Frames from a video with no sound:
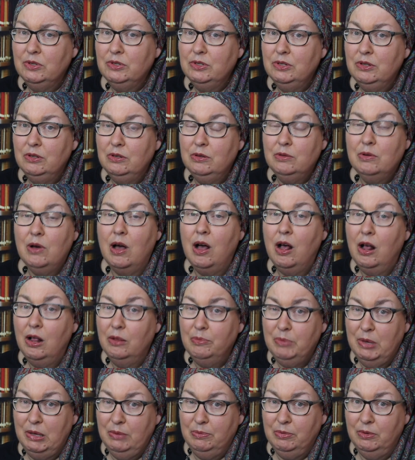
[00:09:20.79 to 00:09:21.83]
to all
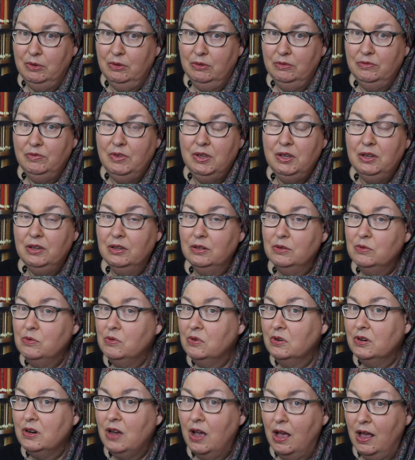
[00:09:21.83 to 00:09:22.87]
people, vegan
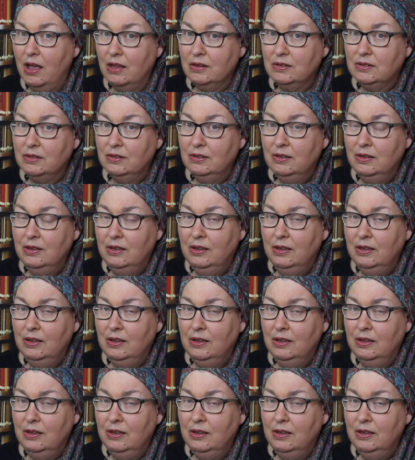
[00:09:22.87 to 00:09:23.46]
or not.